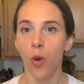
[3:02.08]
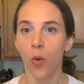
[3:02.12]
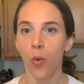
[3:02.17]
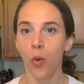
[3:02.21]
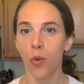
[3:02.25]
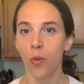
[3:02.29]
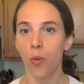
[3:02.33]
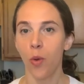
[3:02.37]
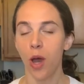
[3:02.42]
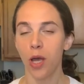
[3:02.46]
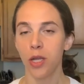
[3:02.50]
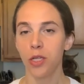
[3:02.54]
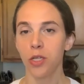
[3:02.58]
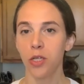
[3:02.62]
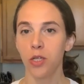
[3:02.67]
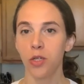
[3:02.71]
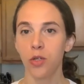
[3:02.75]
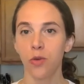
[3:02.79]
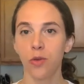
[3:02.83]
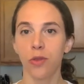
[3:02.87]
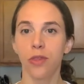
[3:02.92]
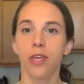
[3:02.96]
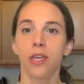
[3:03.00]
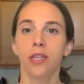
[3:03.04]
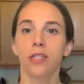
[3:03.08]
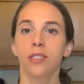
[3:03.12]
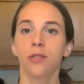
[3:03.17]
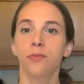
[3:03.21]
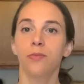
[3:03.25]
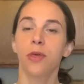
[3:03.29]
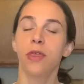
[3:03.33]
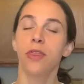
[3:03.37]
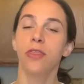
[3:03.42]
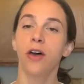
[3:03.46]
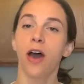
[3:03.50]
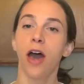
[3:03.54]
We want to do things
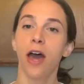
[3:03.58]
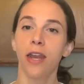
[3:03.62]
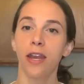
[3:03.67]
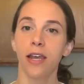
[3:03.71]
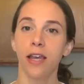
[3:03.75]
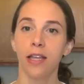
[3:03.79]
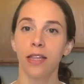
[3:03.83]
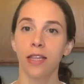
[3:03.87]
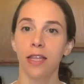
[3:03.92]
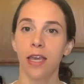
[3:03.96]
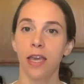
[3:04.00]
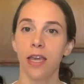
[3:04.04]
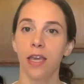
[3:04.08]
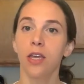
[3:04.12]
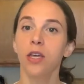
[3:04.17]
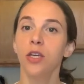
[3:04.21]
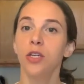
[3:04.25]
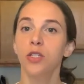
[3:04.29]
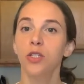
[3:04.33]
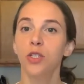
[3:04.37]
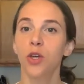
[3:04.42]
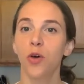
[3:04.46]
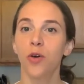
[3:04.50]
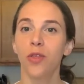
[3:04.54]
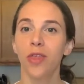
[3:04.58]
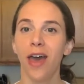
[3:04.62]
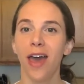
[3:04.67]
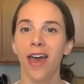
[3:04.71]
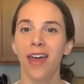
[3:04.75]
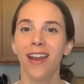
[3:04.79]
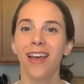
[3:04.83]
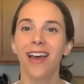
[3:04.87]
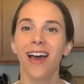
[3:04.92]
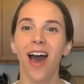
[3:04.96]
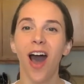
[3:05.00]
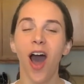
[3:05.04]
methodically so
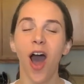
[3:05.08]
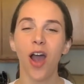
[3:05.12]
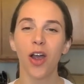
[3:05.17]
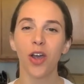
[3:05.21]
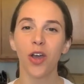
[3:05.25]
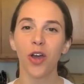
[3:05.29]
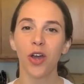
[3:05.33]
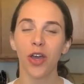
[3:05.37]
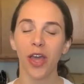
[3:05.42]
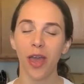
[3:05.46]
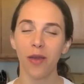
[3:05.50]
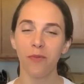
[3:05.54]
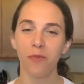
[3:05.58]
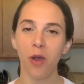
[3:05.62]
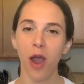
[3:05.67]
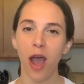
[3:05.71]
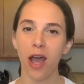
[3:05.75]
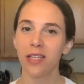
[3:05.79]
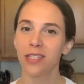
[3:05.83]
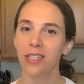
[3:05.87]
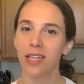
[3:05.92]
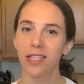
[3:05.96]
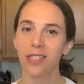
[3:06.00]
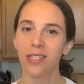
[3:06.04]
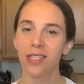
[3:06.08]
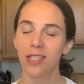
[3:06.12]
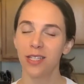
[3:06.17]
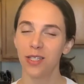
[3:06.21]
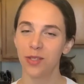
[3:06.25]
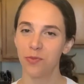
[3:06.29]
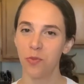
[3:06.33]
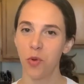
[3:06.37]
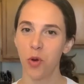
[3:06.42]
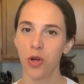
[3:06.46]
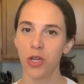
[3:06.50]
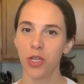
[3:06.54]
that our cooking process is
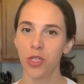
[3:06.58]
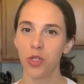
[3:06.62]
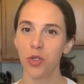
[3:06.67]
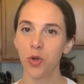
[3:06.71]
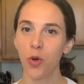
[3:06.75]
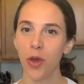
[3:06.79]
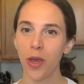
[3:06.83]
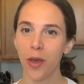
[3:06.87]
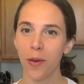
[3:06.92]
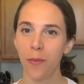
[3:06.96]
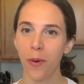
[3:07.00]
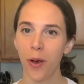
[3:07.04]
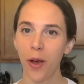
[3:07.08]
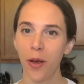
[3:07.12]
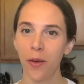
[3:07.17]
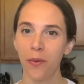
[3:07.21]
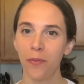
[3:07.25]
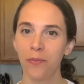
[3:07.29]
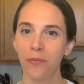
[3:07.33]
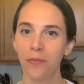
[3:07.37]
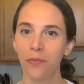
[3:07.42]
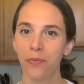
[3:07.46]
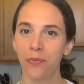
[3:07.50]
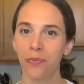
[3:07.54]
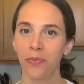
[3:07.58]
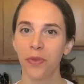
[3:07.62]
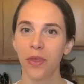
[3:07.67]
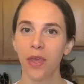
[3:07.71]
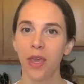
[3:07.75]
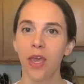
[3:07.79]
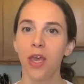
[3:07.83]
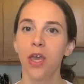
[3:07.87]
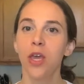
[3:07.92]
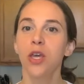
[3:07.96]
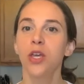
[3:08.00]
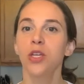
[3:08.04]
more enjoyable.
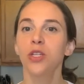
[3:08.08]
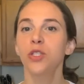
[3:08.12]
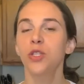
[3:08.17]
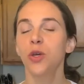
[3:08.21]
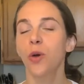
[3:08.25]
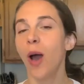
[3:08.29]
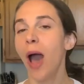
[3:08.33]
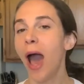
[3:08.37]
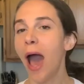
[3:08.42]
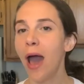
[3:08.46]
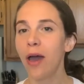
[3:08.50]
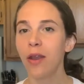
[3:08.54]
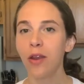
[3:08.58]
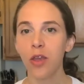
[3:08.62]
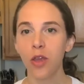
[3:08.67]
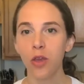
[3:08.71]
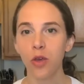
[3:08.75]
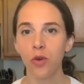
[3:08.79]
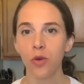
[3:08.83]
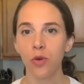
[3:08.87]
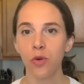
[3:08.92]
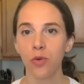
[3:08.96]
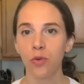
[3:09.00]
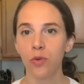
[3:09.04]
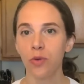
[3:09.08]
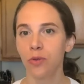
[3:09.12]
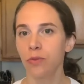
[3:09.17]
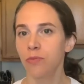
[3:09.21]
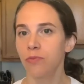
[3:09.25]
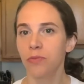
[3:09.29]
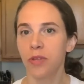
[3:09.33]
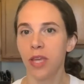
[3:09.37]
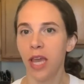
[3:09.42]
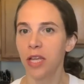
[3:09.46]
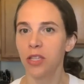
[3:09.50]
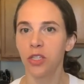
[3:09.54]
So how do you
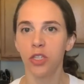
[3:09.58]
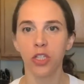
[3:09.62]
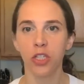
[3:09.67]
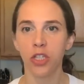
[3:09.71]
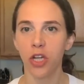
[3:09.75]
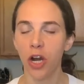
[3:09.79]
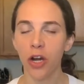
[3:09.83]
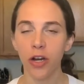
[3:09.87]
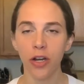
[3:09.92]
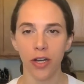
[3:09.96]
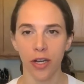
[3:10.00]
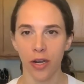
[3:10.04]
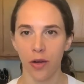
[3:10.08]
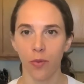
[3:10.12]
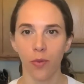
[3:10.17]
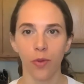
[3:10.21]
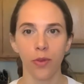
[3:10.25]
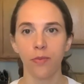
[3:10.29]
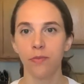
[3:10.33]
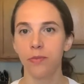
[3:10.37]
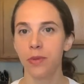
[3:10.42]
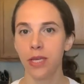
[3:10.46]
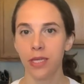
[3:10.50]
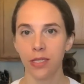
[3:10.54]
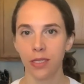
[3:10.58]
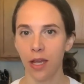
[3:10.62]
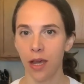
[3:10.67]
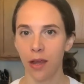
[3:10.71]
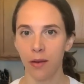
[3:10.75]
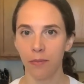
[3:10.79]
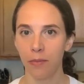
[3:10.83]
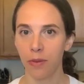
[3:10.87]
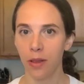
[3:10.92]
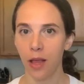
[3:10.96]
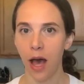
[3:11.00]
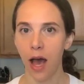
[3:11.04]
get started with mise
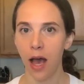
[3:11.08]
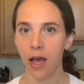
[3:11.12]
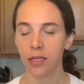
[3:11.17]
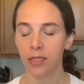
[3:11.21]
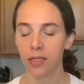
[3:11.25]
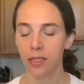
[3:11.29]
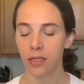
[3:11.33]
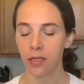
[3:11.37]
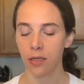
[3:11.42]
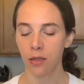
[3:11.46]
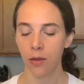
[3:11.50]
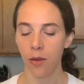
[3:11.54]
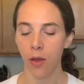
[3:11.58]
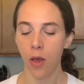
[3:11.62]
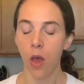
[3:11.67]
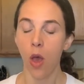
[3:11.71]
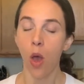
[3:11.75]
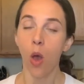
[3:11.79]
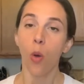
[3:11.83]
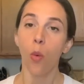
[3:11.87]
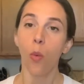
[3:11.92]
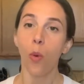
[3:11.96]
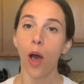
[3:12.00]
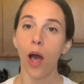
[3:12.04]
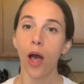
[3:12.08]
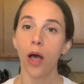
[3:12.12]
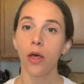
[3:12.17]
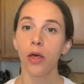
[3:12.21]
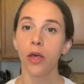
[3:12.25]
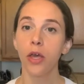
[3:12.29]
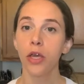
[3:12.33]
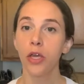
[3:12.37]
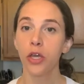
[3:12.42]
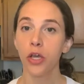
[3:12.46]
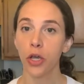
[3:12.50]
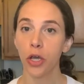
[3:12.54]
en place?
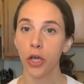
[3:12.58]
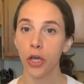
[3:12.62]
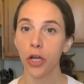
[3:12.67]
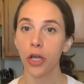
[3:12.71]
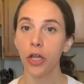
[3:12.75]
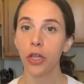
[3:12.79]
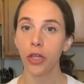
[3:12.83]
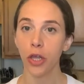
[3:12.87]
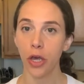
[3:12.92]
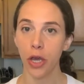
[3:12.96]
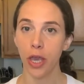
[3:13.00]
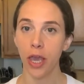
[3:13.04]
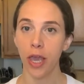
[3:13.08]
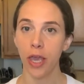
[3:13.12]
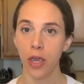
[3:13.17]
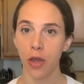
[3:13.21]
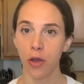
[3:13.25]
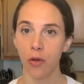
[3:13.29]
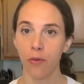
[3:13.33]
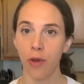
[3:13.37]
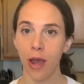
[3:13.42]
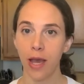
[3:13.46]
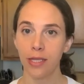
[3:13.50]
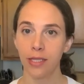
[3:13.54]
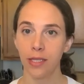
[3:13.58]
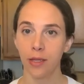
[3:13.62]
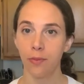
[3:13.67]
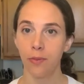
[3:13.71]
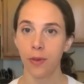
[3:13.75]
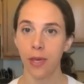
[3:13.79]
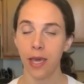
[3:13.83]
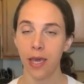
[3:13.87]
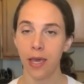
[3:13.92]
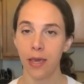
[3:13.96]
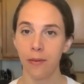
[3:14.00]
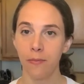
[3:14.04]
Well, you're going to look at your
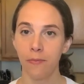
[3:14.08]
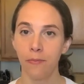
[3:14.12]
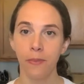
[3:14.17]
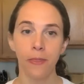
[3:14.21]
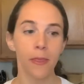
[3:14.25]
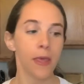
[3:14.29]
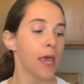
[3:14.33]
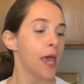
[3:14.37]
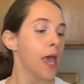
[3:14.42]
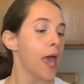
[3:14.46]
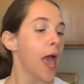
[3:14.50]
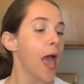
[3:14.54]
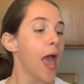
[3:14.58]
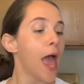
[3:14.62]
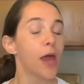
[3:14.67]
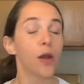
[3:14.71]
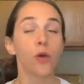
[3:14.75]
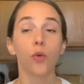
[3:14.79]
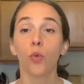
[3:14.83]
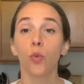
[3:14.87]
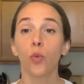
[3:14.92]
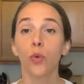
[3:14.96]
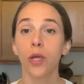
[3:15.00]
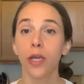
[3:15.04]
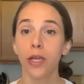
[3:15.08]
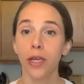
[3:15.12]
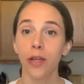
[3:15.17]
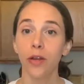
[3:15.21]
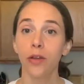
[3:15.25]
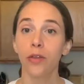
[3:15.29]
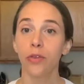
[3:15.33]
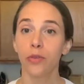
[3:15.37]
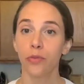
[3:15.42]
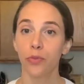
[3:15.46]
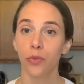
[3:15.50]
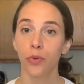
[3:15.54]
recipe and
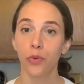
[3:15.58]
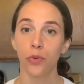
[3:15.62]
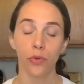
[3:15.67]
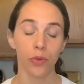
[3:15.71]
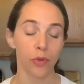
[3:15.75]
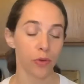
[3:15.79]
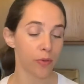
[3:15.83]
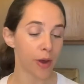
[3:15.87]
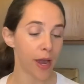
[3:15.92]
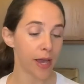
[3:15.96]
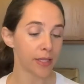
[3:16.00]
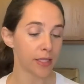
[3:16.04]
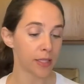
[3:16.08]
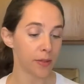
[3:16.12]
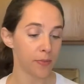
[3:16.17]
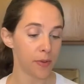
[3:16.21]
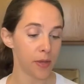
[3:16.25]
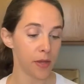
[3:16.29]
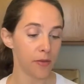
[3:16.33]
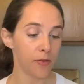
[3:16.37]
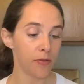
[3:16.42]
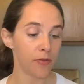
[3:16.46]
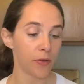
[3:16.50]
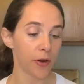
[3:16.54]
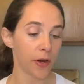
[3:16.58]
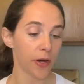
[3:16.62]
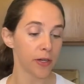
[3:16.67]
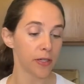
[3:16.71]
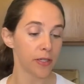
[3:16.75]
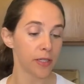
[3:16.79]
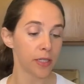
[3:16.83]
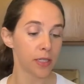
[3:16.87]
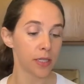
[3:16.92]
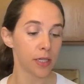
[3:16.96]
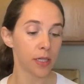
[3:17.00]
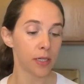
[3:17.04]
read through the recipe
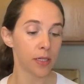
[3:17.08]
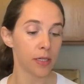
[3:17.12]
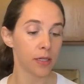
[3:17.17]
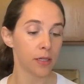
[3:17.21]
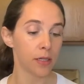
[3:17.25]
first.